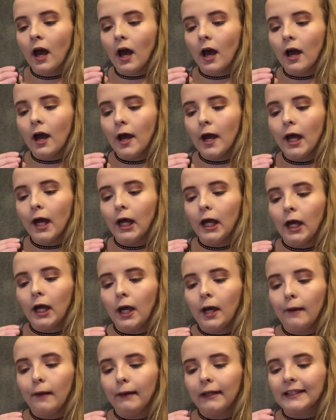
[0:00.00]

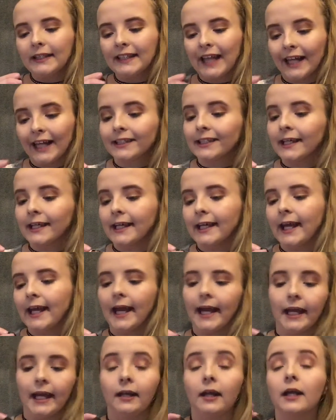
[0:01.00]
Satin
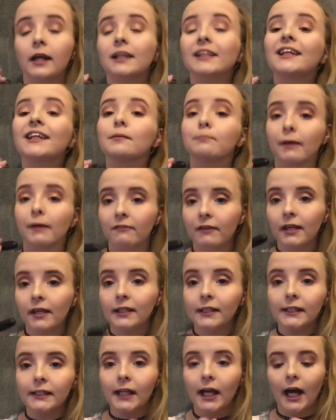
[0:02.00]
in
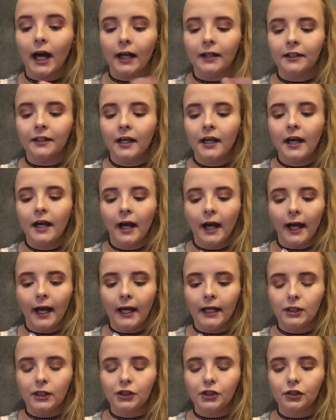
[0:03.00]
Spirit, and
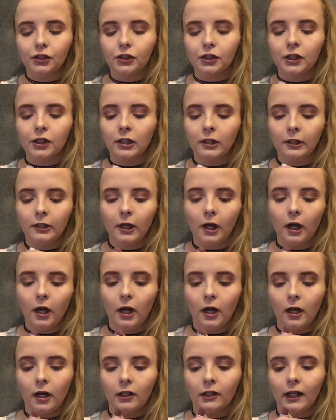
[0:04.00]
it's just
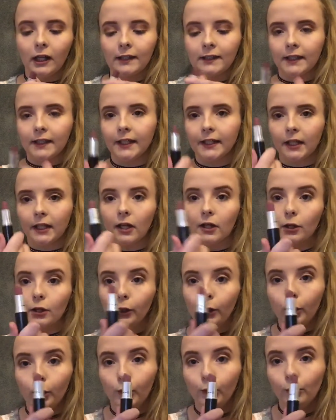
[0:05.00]
your classic
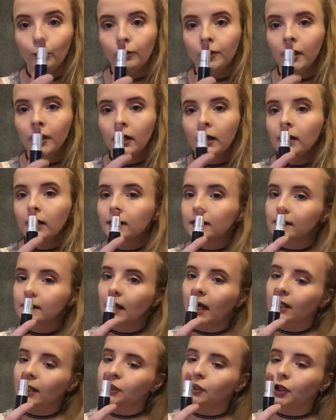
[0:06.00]
nude
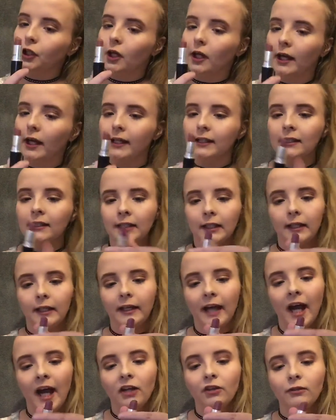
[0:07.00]
slash,
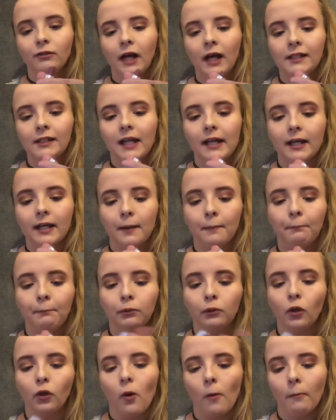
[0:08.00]
it kind of has like a
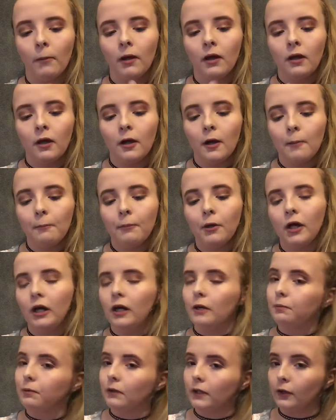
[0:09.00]
plum
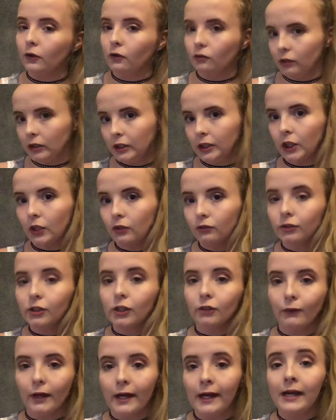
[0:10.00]
purpley undertone
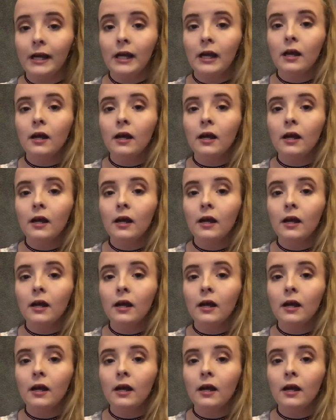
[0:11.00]
to it,